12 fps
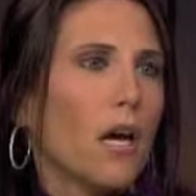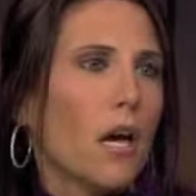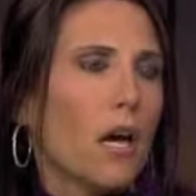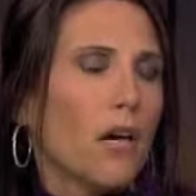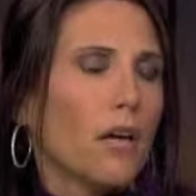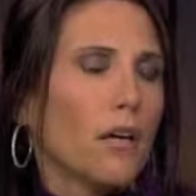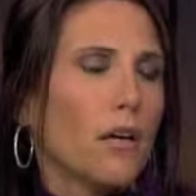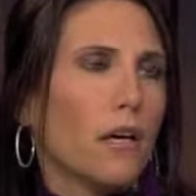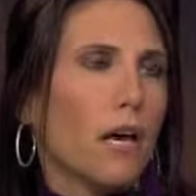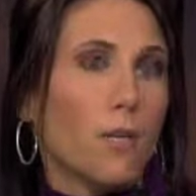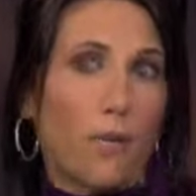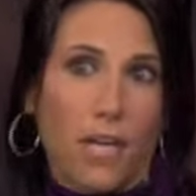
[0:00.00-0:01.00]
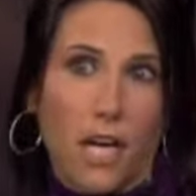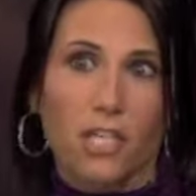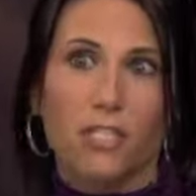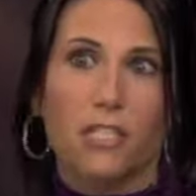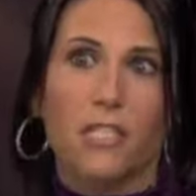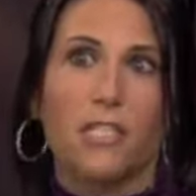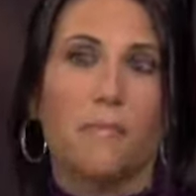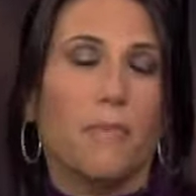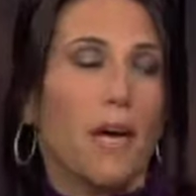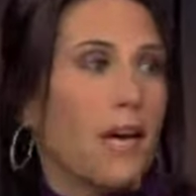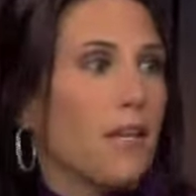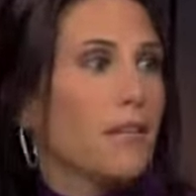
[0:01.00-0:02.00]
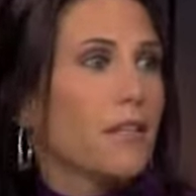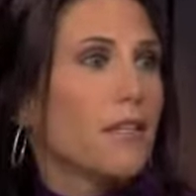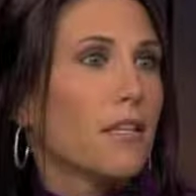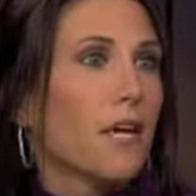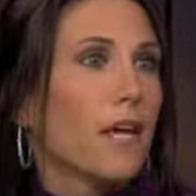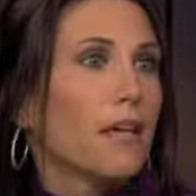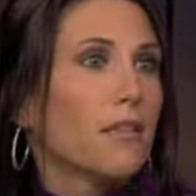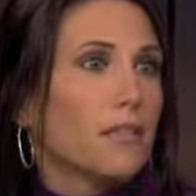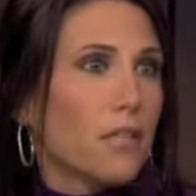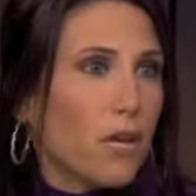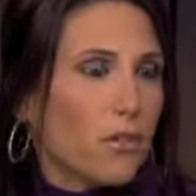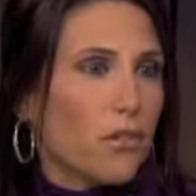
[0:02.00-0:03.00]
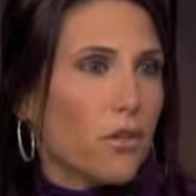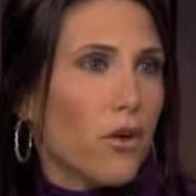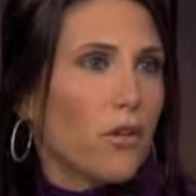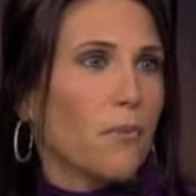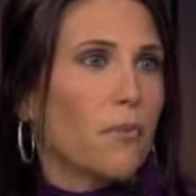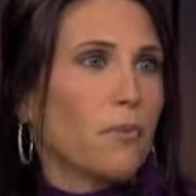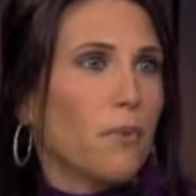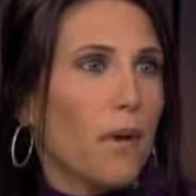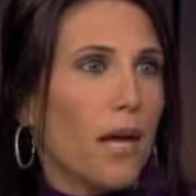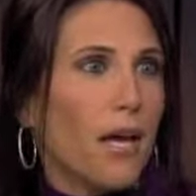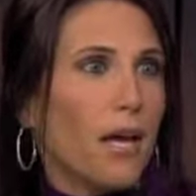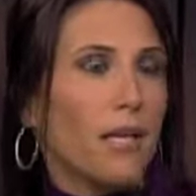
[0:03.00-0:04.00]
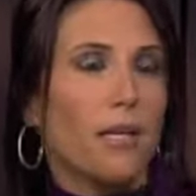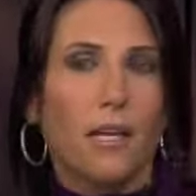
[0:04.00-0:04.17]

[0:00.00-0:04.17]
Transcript: I went actually to see Beth. Dr. Scarlett was away,